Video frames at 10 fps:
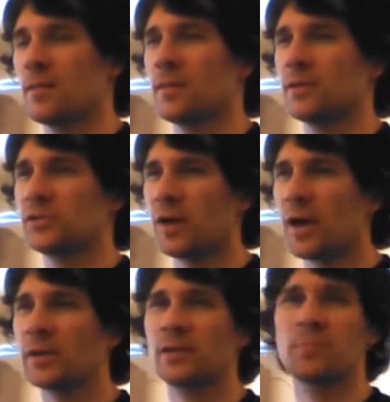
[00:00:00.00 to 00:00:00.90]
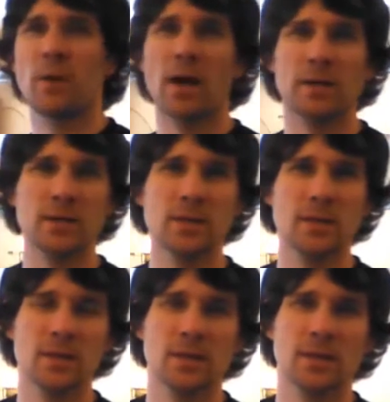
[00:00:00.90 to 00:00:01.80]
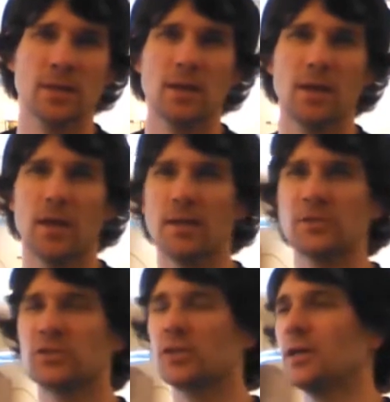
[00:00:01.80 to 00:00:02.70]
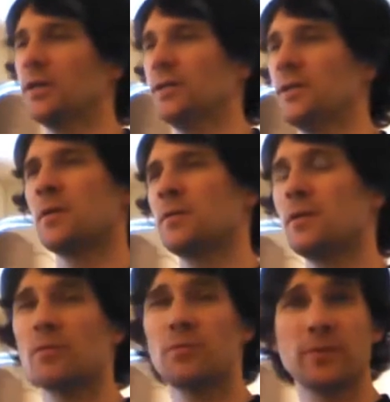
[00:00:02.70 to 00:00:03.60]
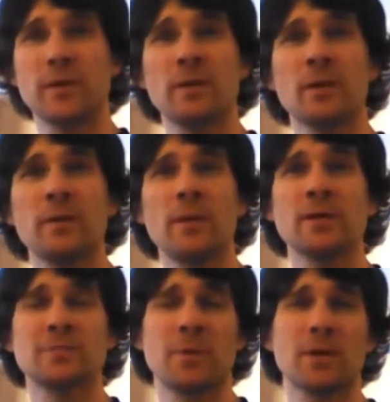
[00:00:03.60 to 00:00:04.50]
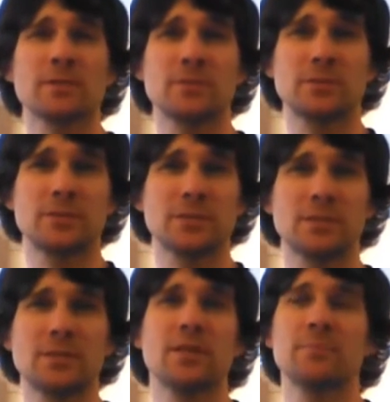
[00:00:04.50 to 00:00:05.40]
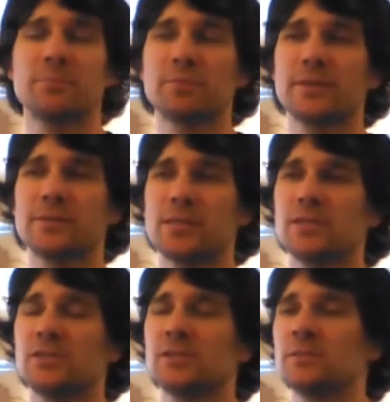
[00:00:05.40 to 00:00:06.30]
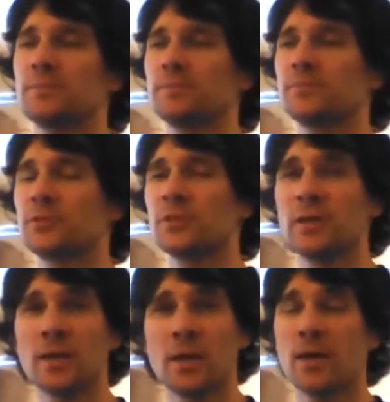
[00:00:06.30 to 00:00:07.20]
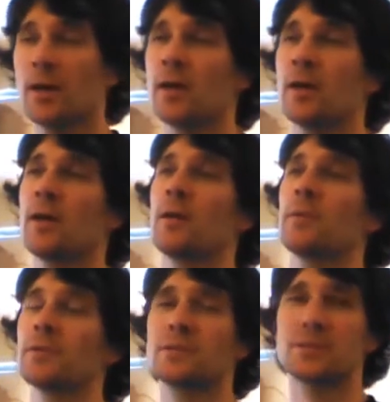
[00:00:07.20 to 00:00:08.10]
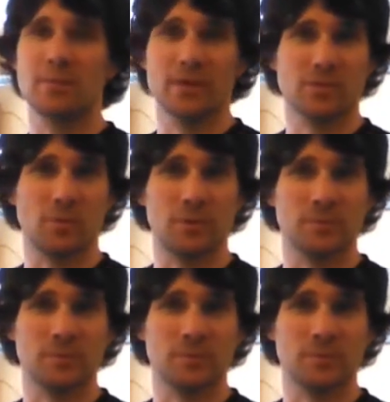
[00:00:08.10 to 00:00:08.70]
that track your body and your gun. The other 3 are on Xbox 360 and Playstation 3, but this is the best